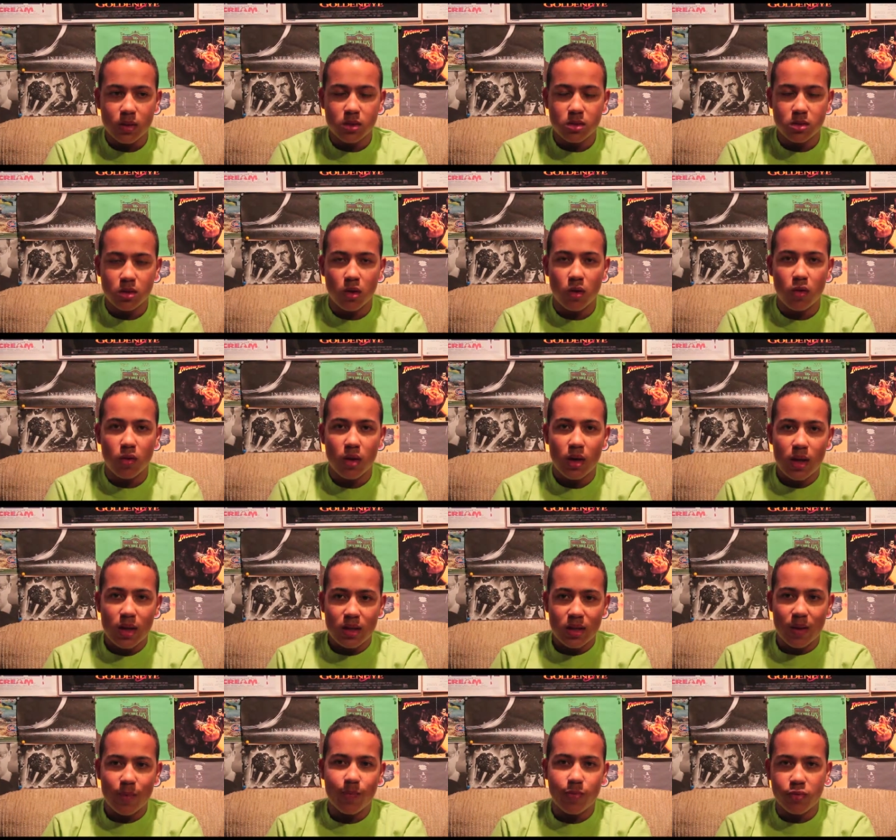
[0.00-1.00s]
So
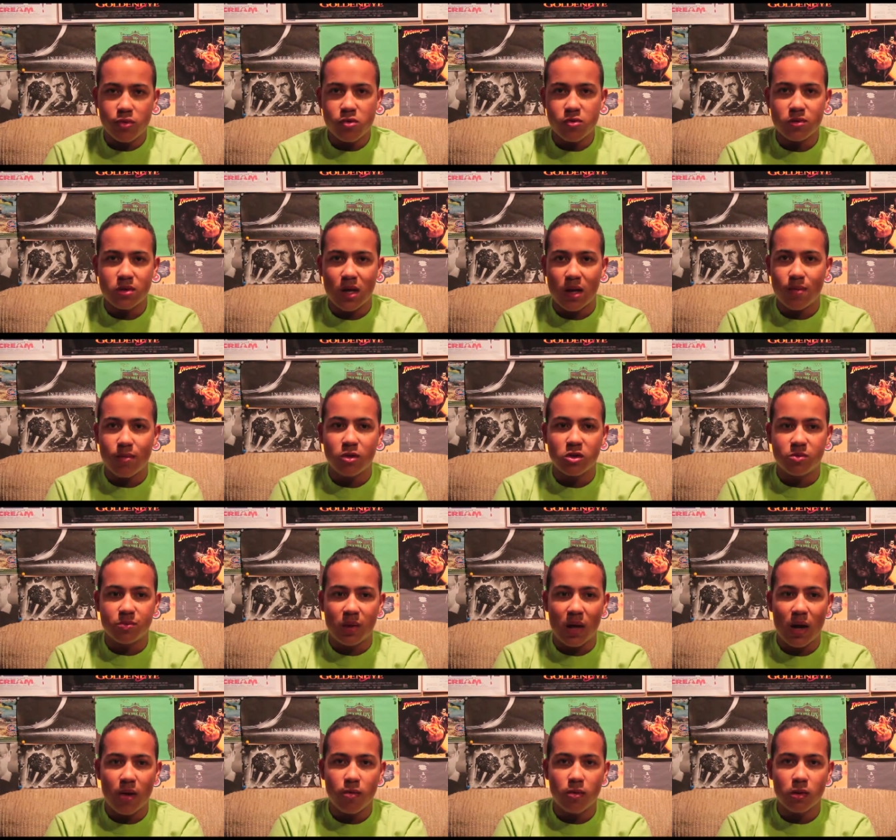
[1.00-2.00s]
that proves how much
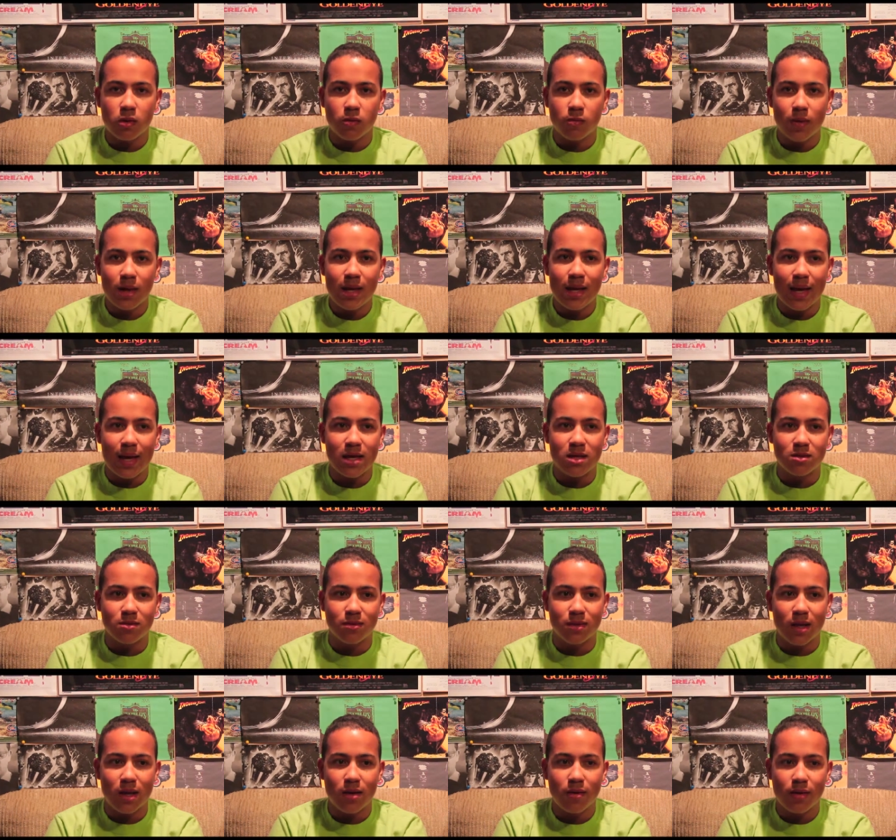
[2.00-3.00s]
power the ring has
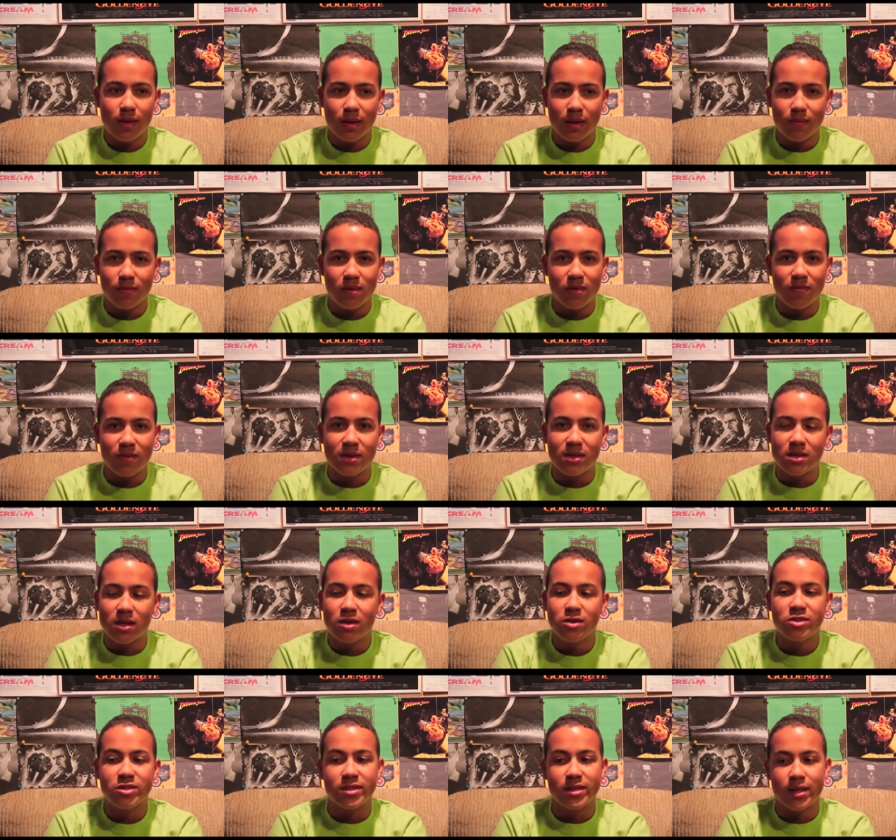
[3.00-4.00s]
without him even
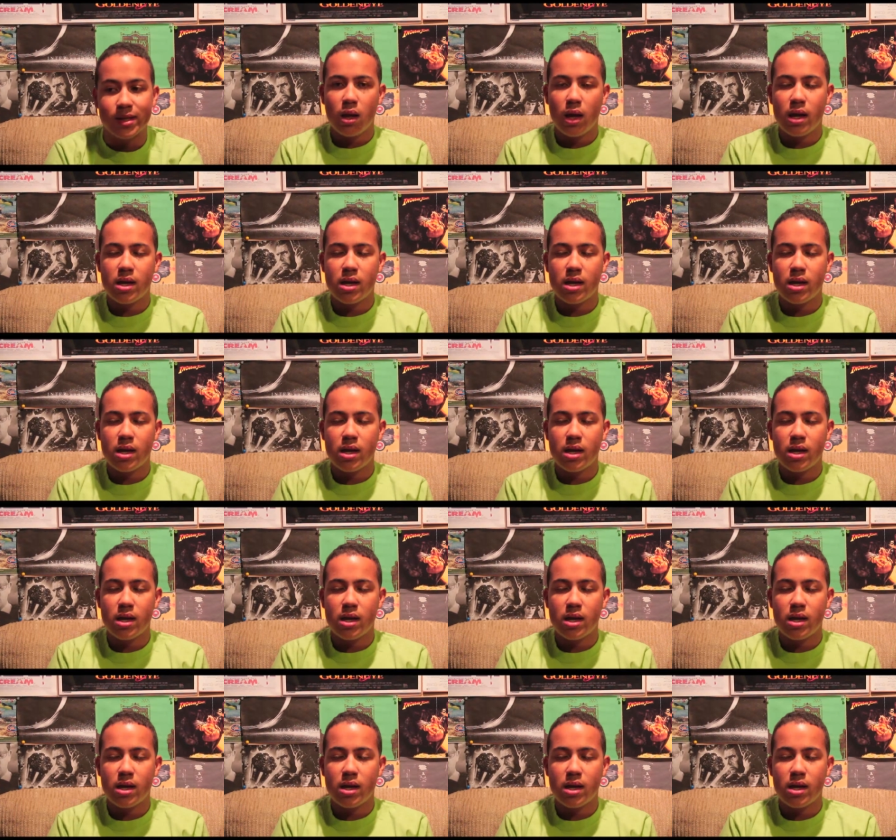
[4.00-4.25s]
touching it.